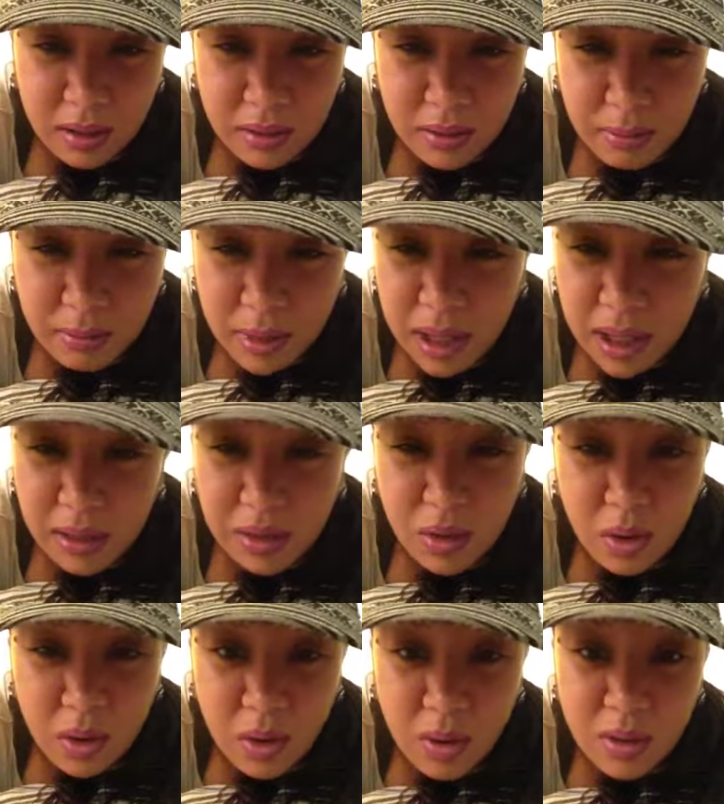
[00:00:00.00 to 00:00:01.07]
The main
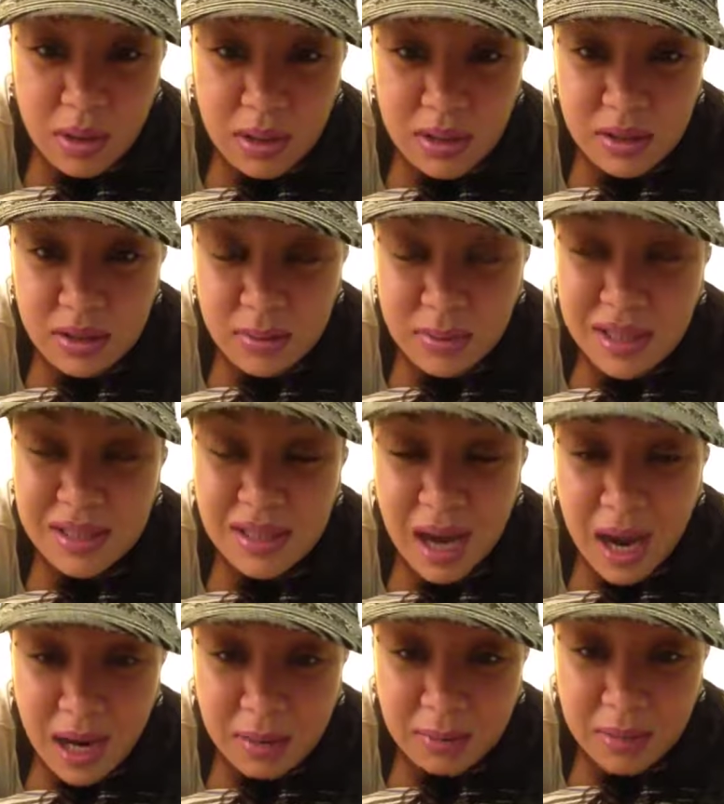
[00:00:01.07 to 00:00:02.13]
goal is to be
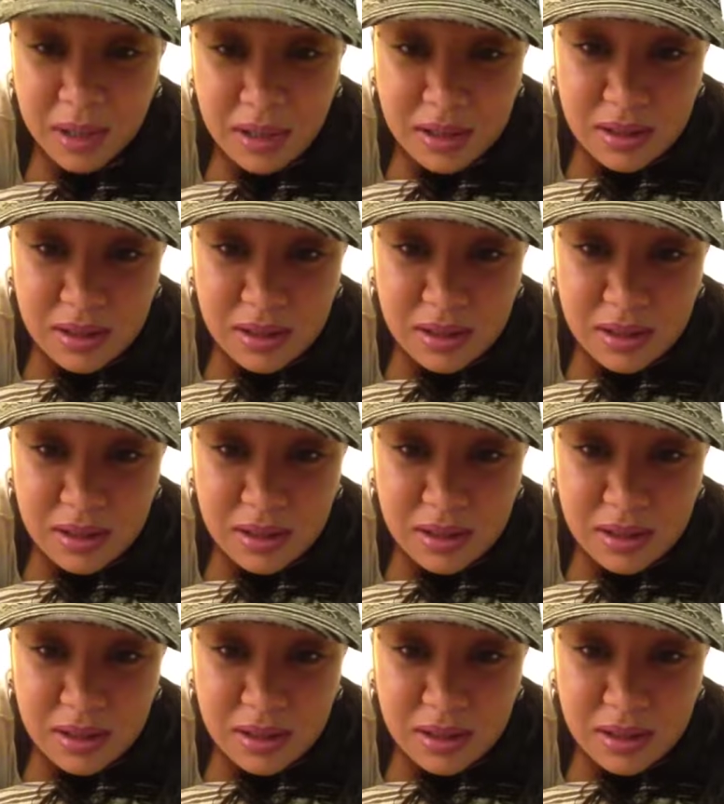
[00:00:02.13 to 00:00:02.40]
timeless.